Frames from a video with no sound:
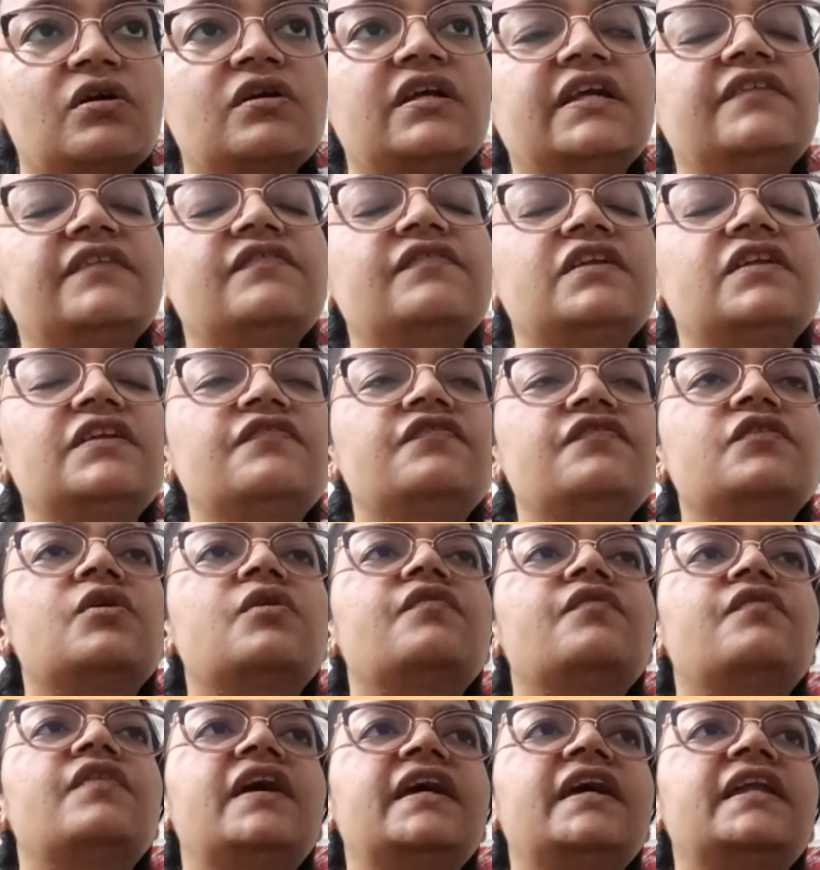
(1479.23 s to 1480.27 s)
or even if you're
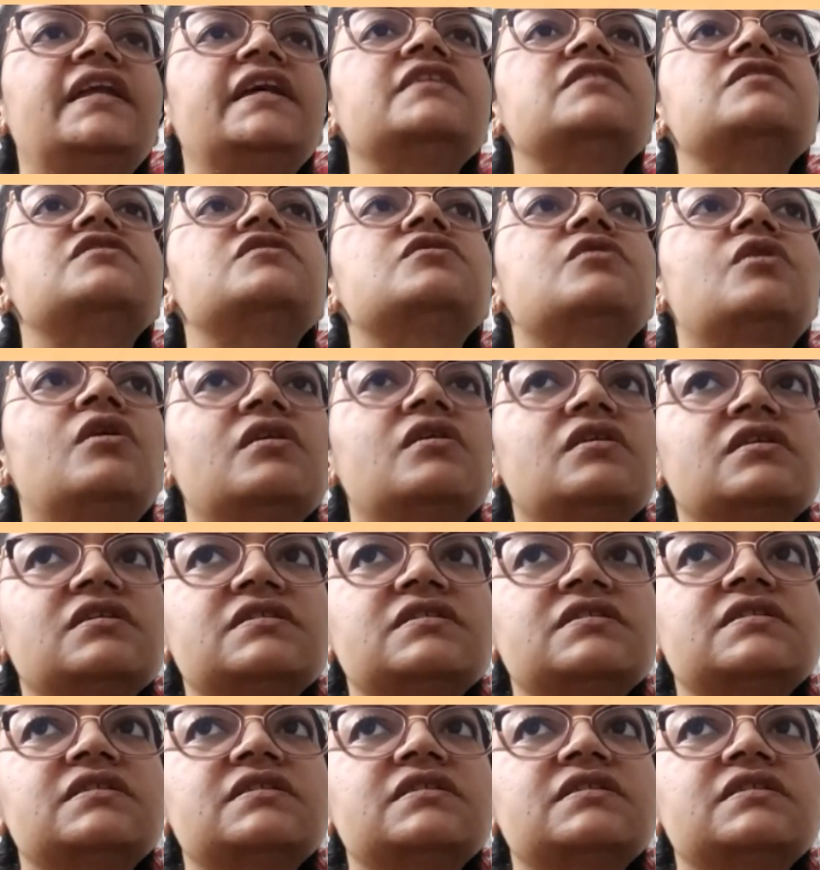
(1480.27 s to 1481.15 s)
wearing socks,